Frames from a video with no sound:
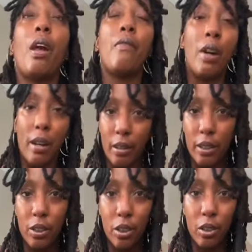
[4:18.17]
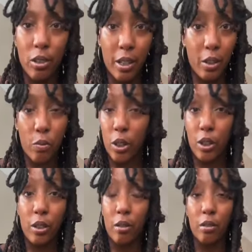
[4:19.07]
violations, it can
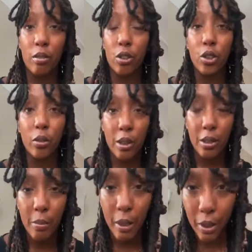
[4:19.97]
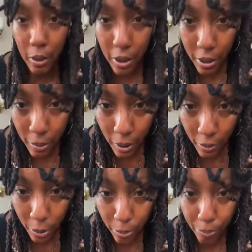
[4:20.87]
really destroy somebody on a deep
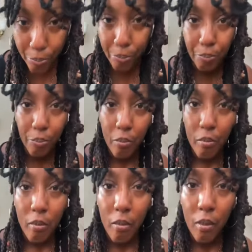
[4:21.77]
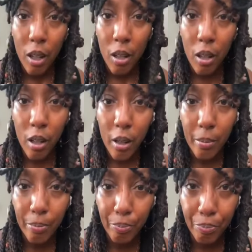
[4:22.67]
level.
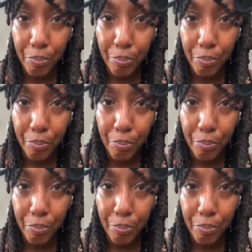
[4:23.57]
I'm